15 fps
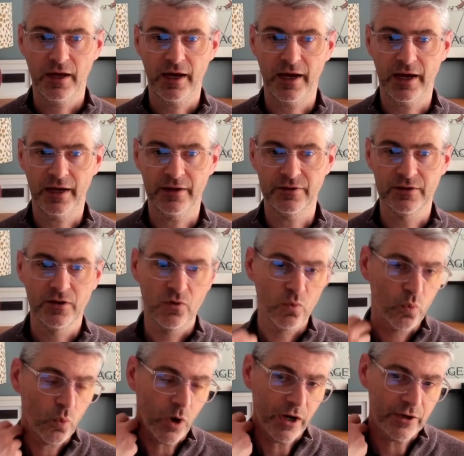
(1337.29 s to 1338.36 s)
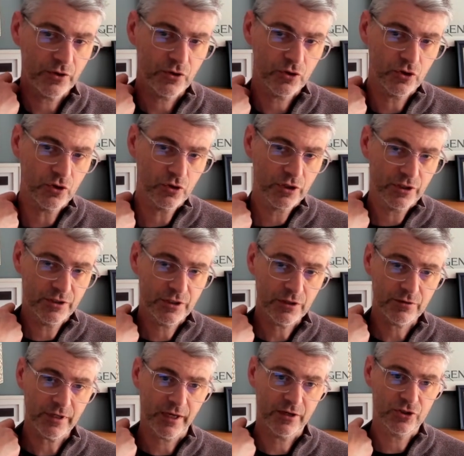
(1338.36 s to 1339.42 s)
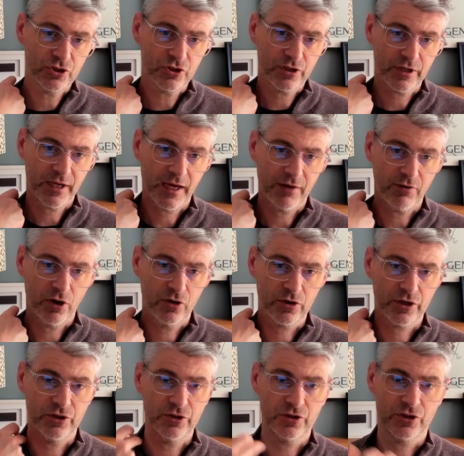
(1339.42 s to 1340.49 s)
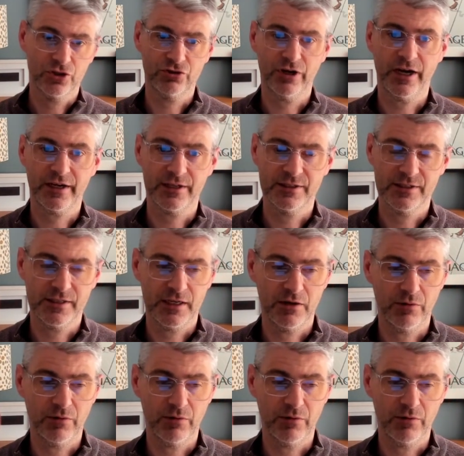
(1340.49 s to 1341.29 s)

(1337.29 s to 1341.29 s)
And what you can do then is you can have a look and you can track and see,